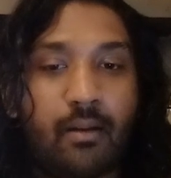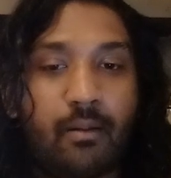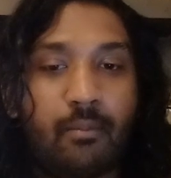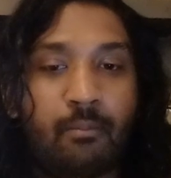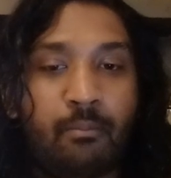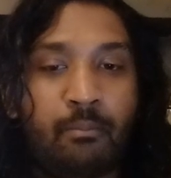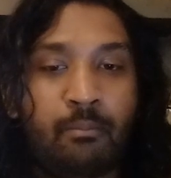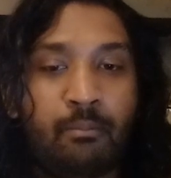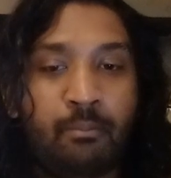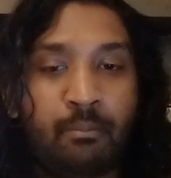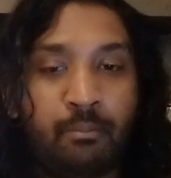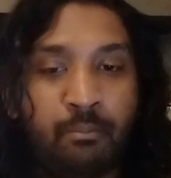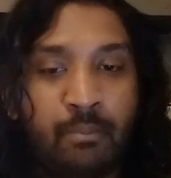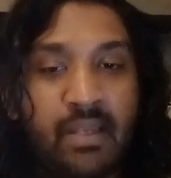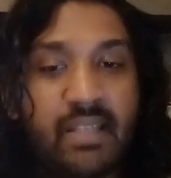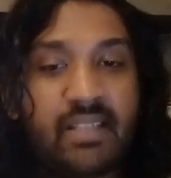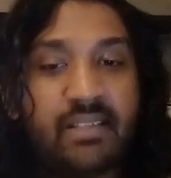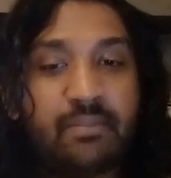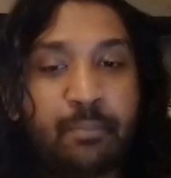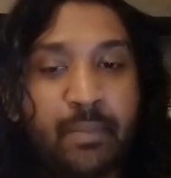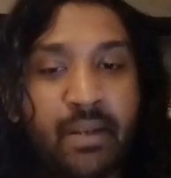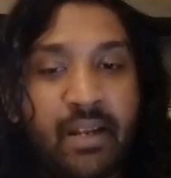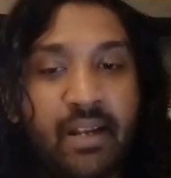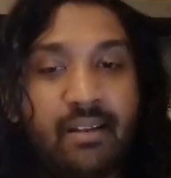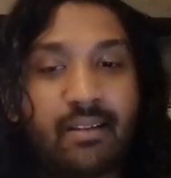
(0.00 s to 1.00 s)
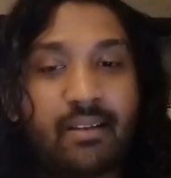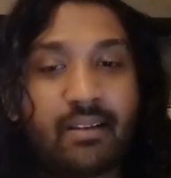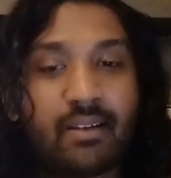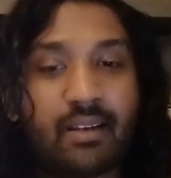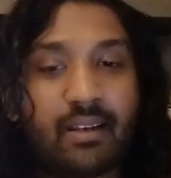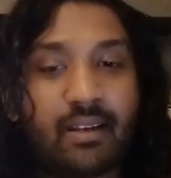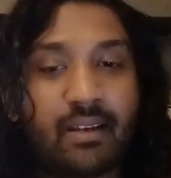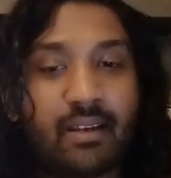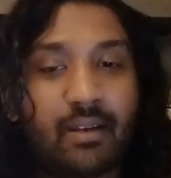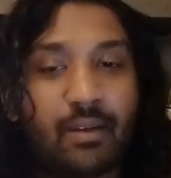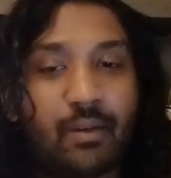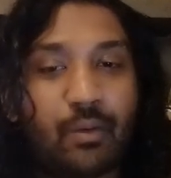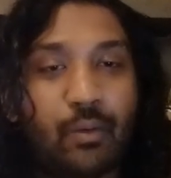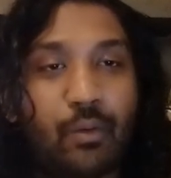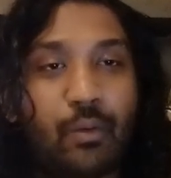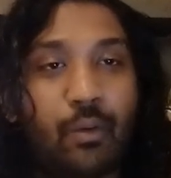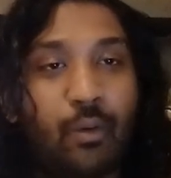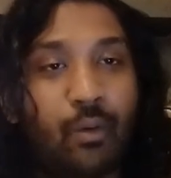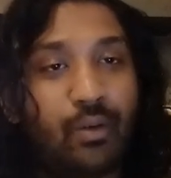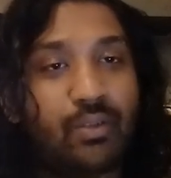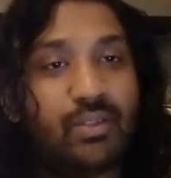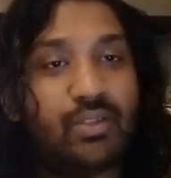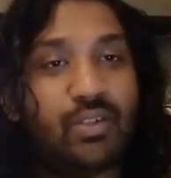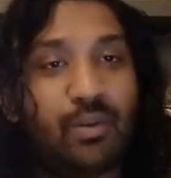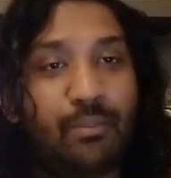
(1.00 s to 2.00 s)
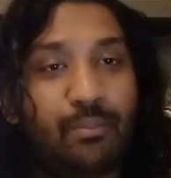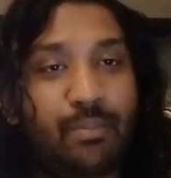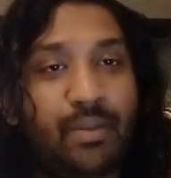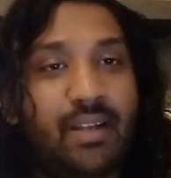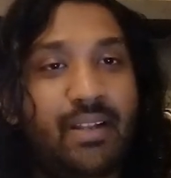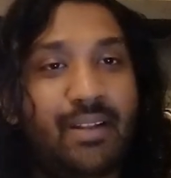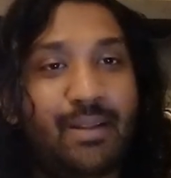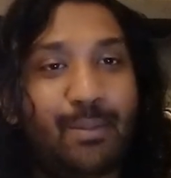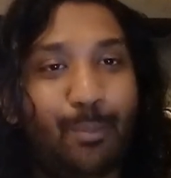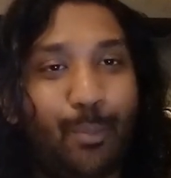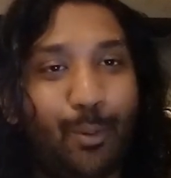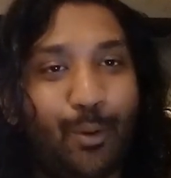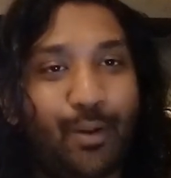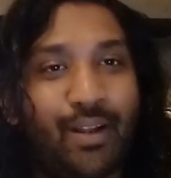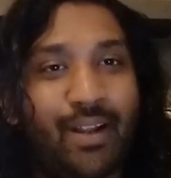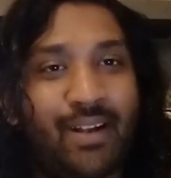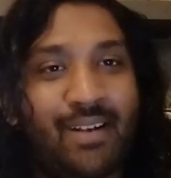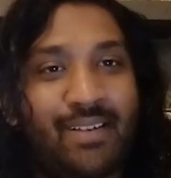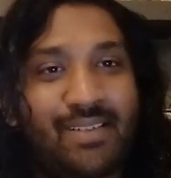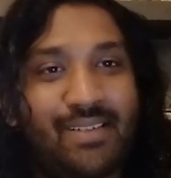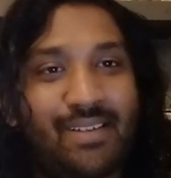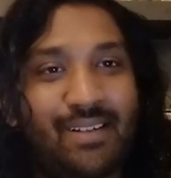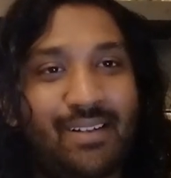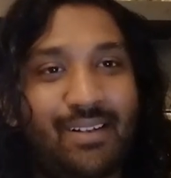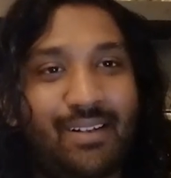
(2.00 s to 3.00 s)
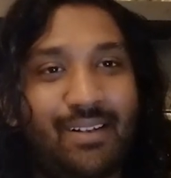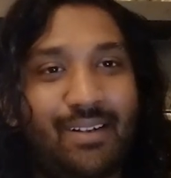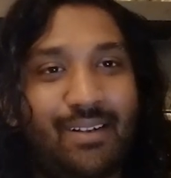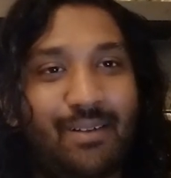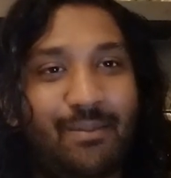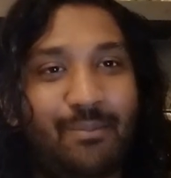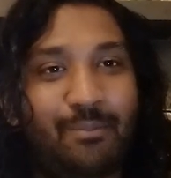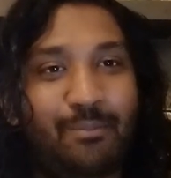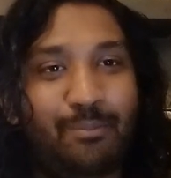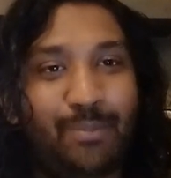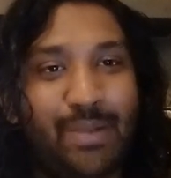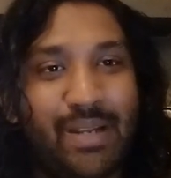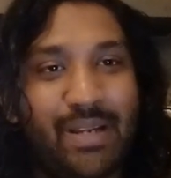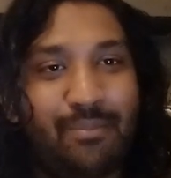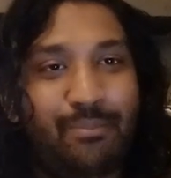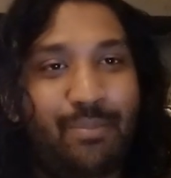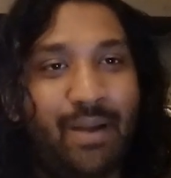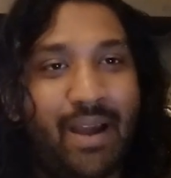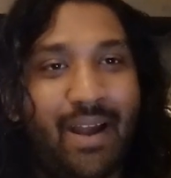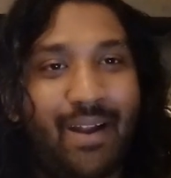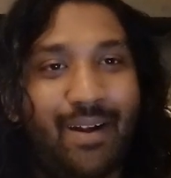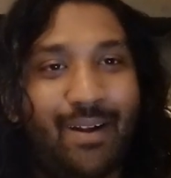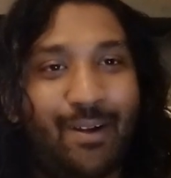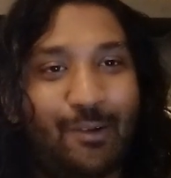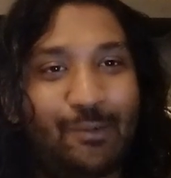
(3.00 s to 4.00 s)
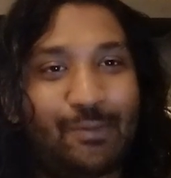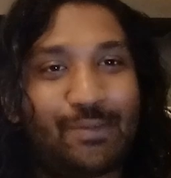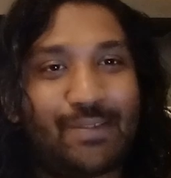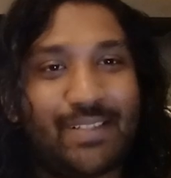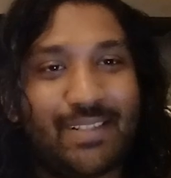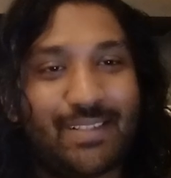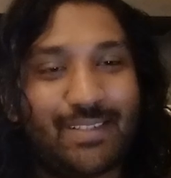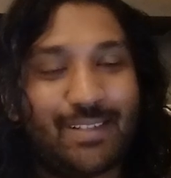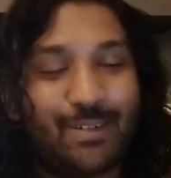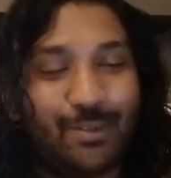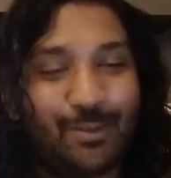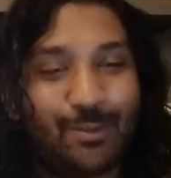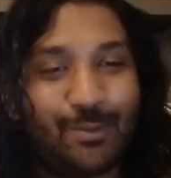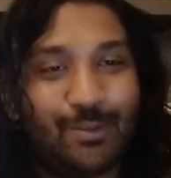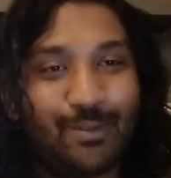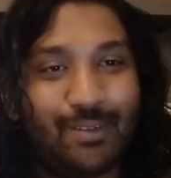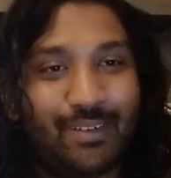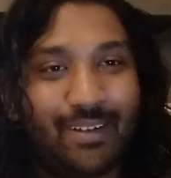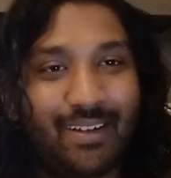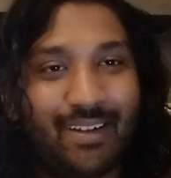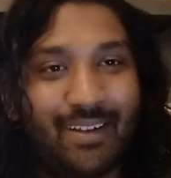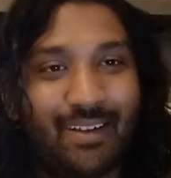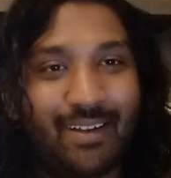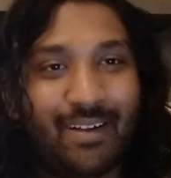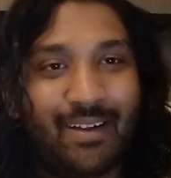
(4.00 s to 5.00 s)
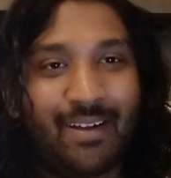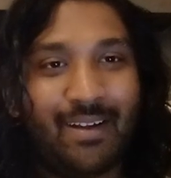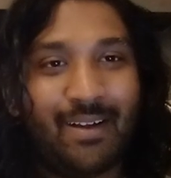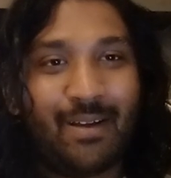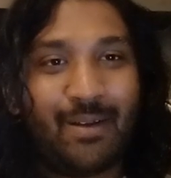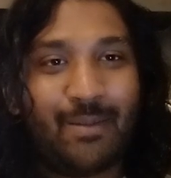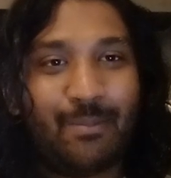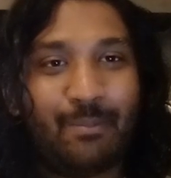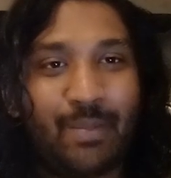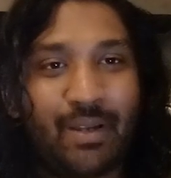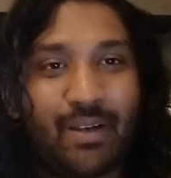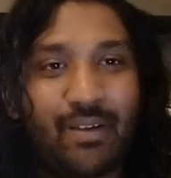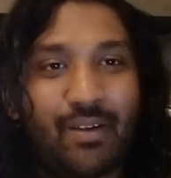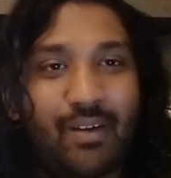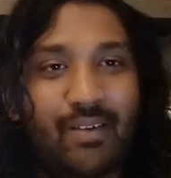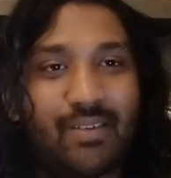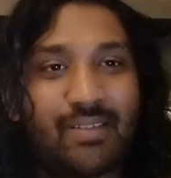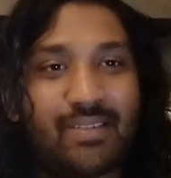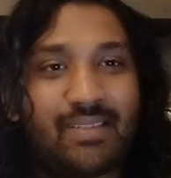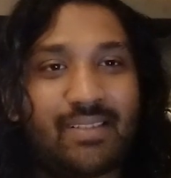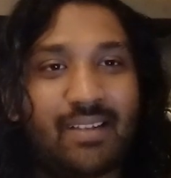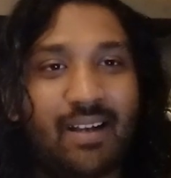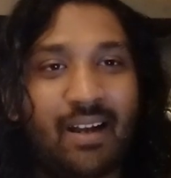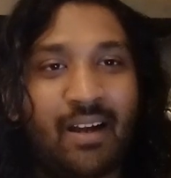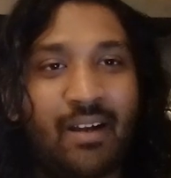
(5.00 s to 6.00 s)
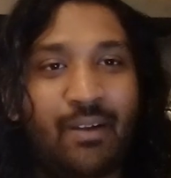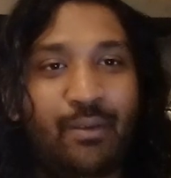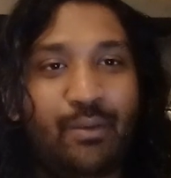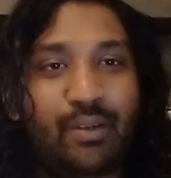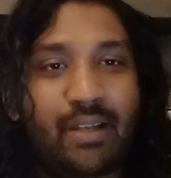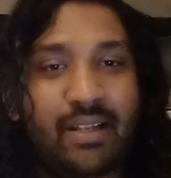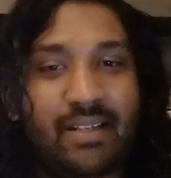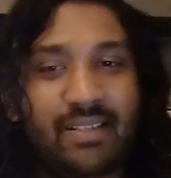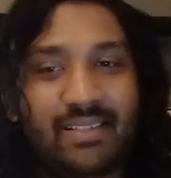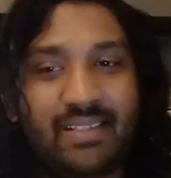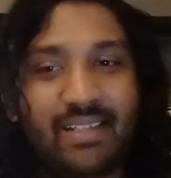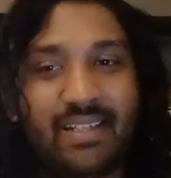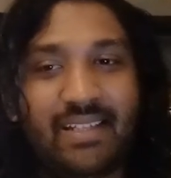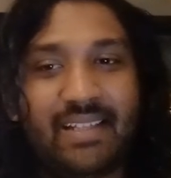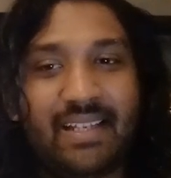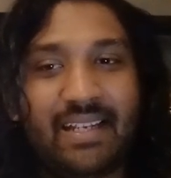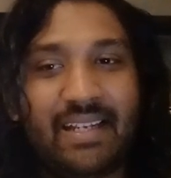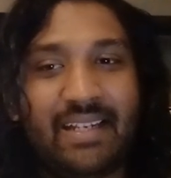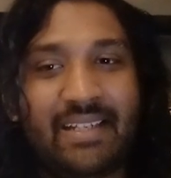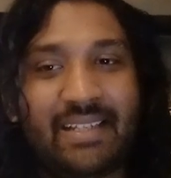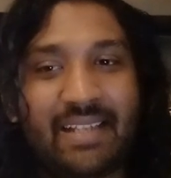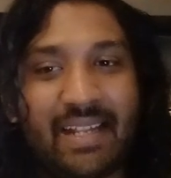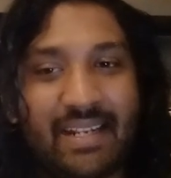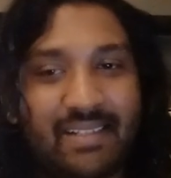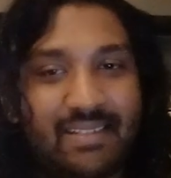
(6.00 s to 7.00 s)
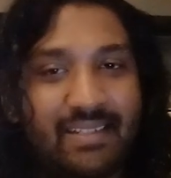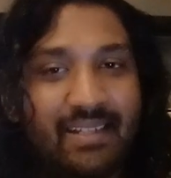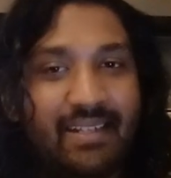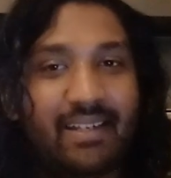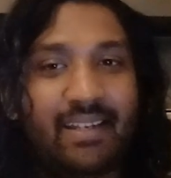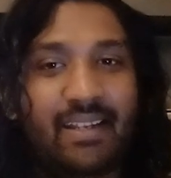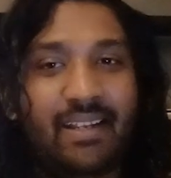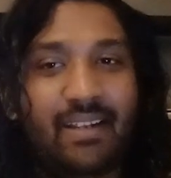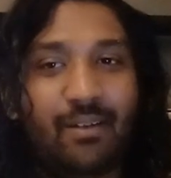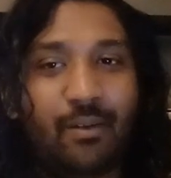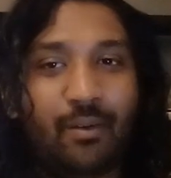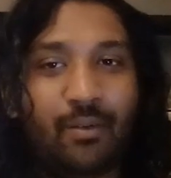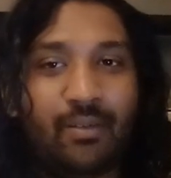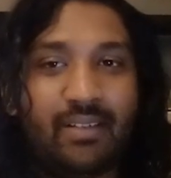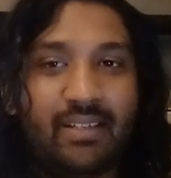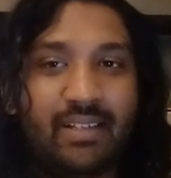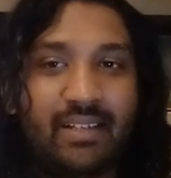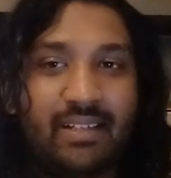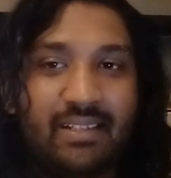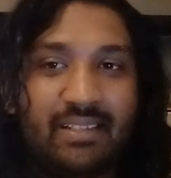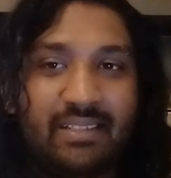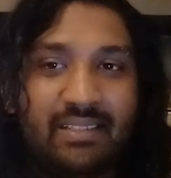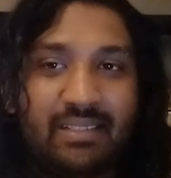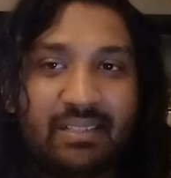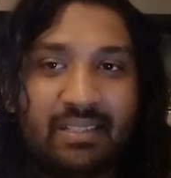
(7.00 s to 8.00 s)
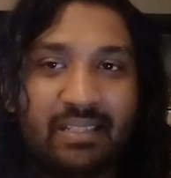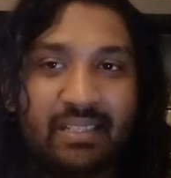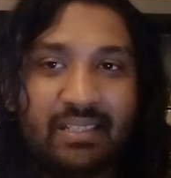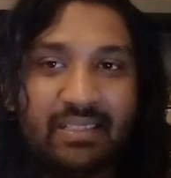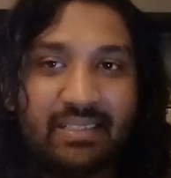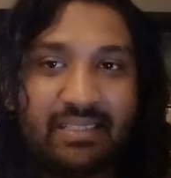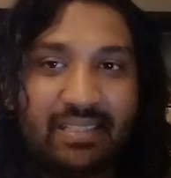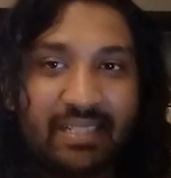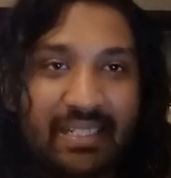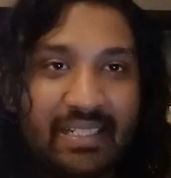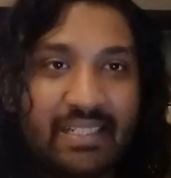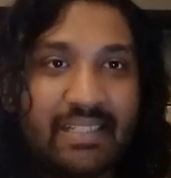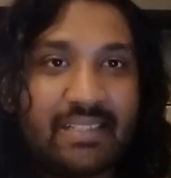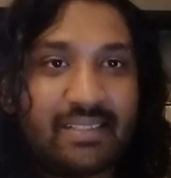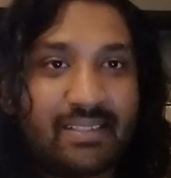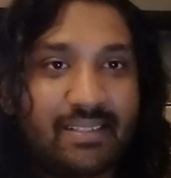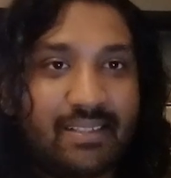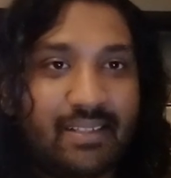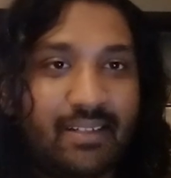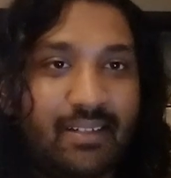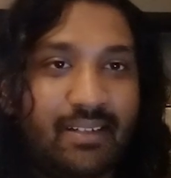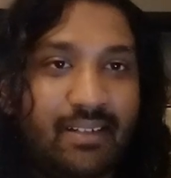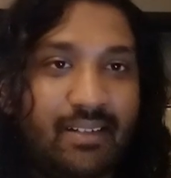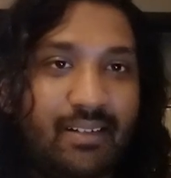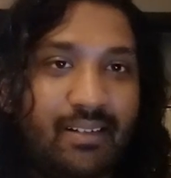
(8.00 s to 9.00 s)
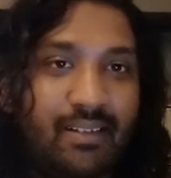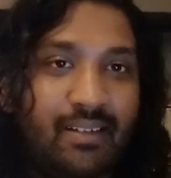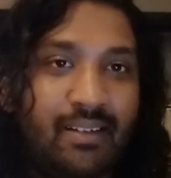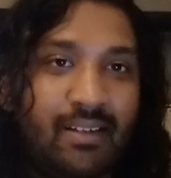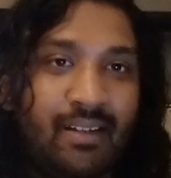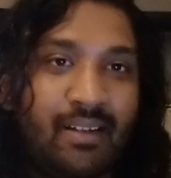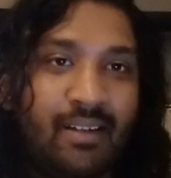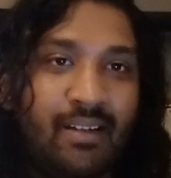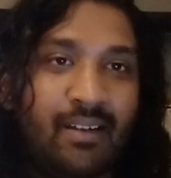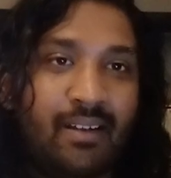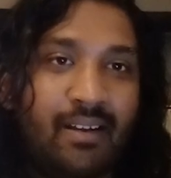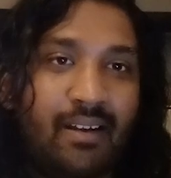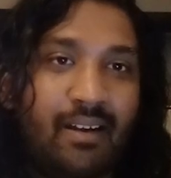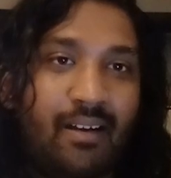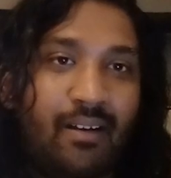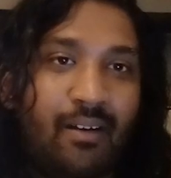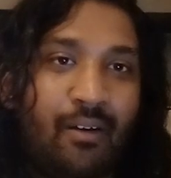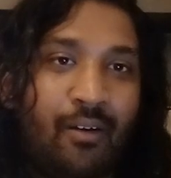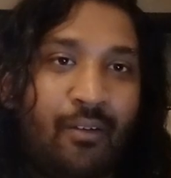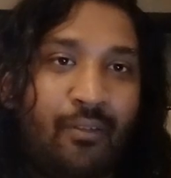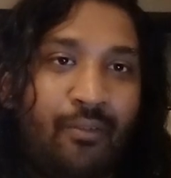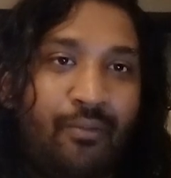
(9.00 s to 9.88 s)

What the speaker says: Miss Minutes could also be the potential big bad of season 2, because you can see the intensity or the sinister of